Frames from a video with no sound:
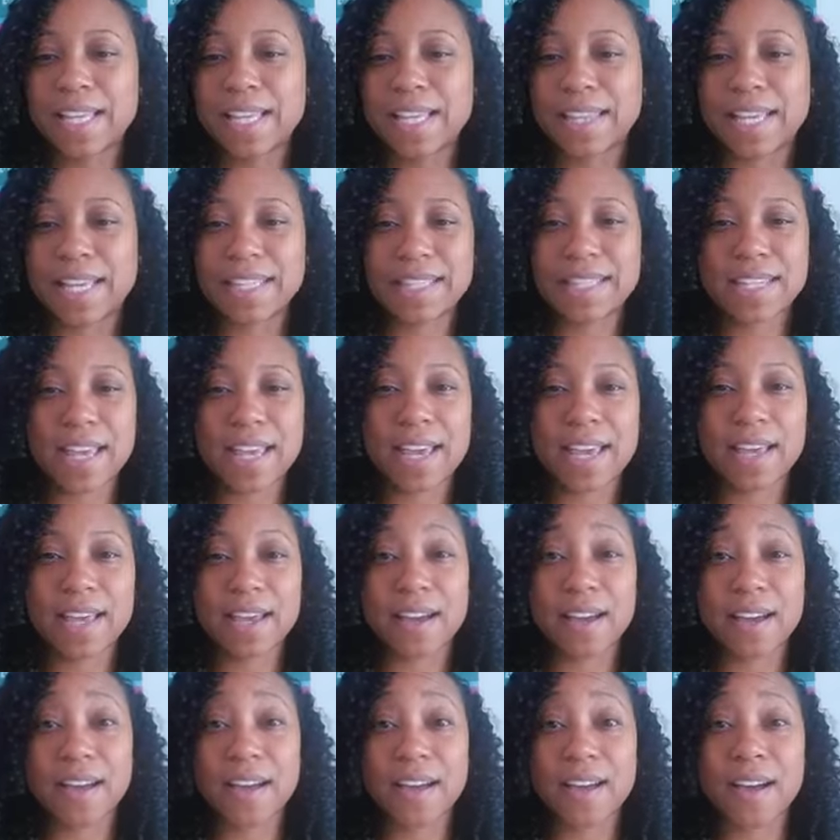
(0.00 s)
Let's take
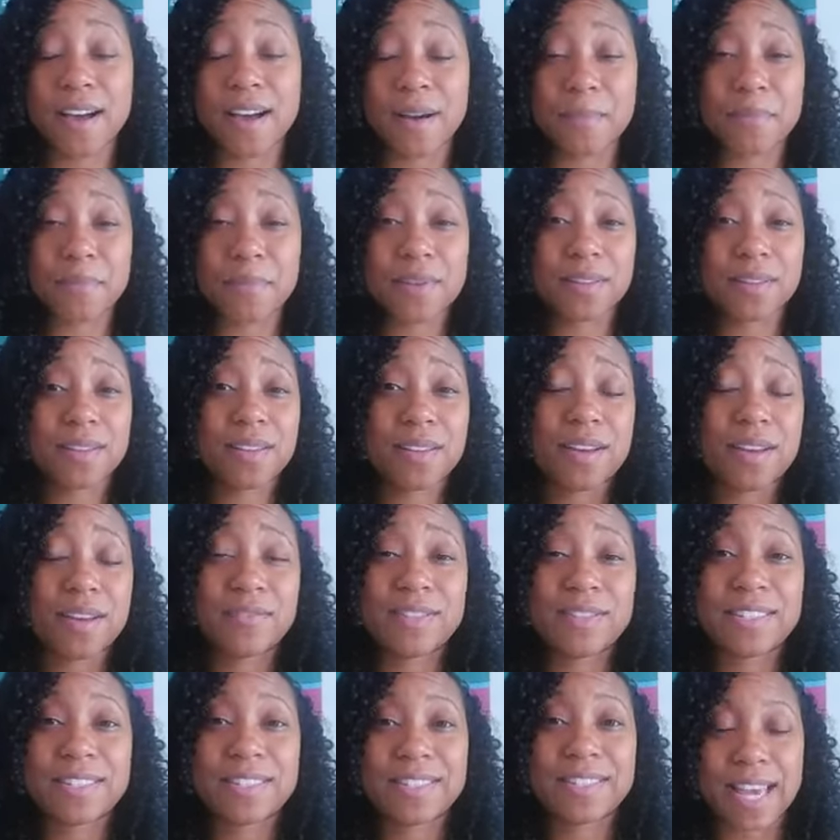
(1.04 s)
a couple of
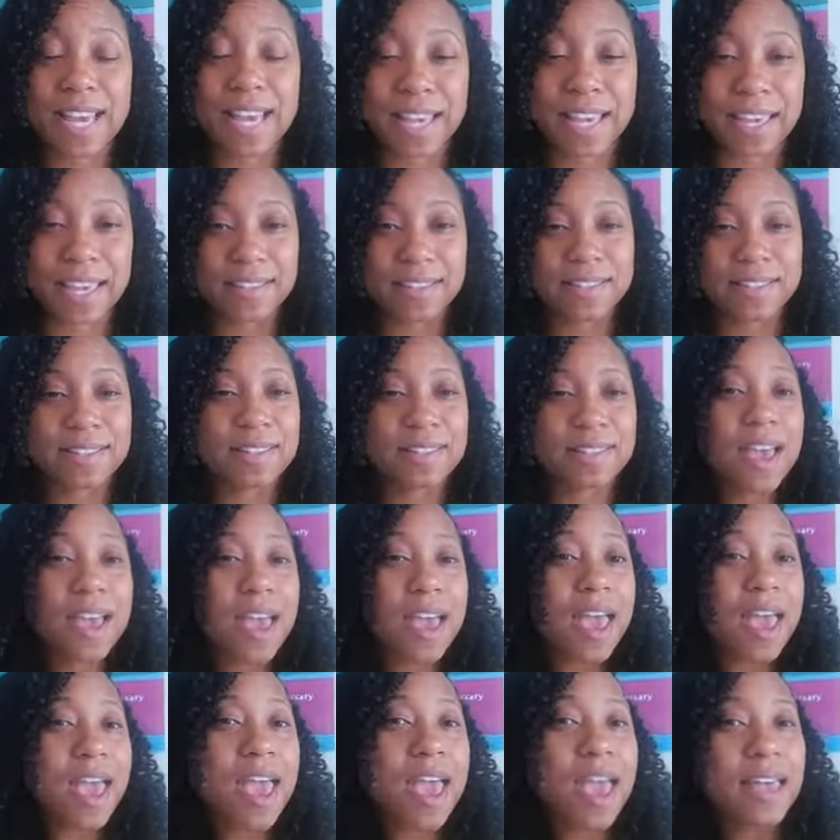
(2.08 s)
seconds
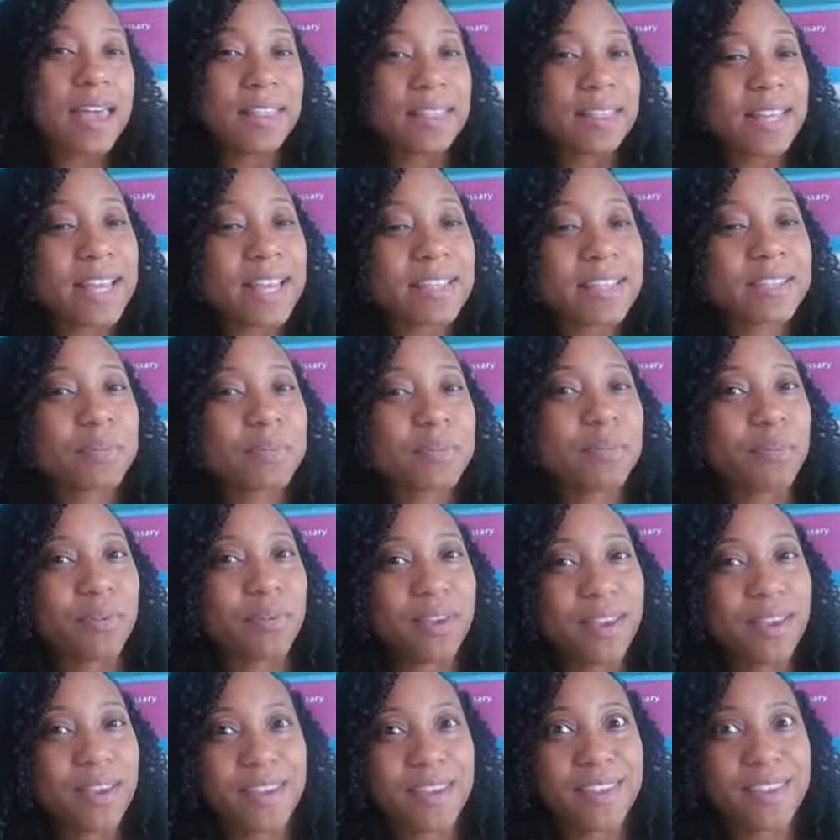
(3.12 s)
and let's
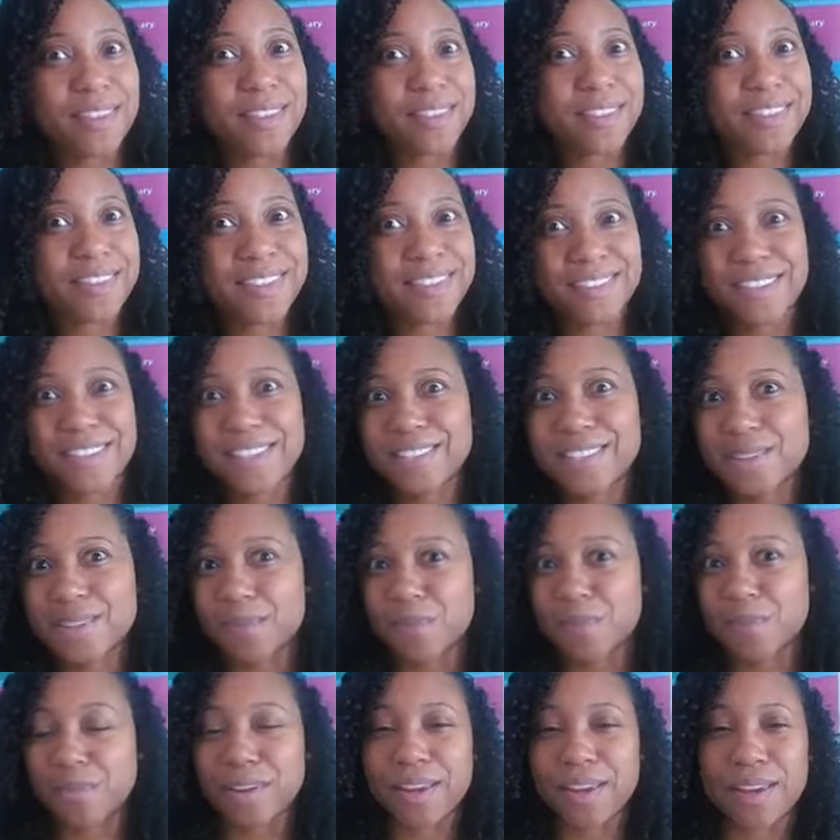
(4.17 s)
breathe. Let's
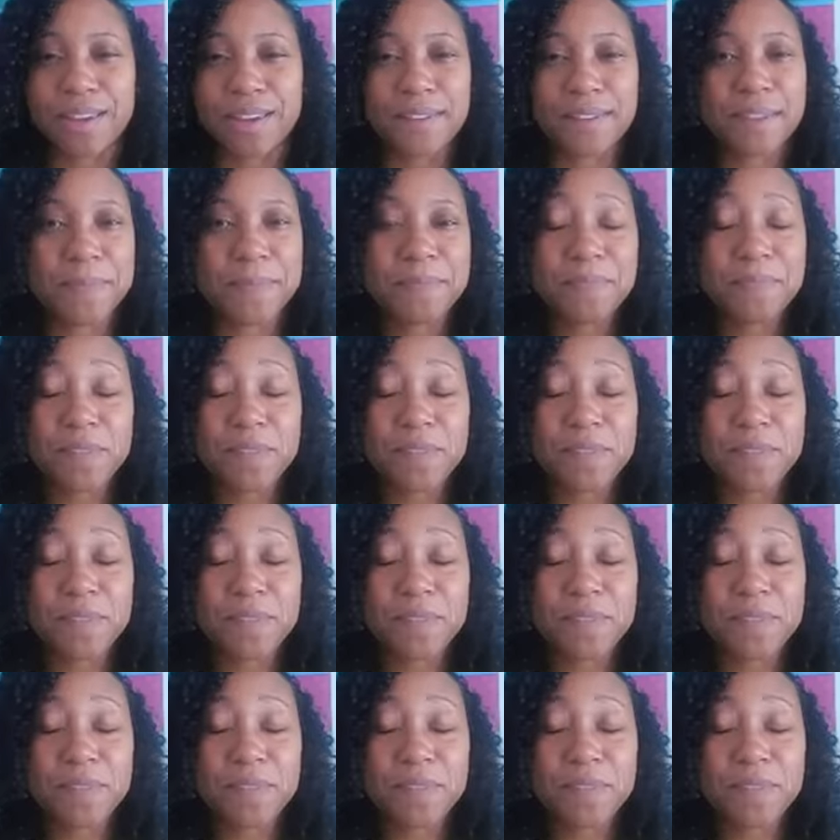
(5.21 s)
breathe.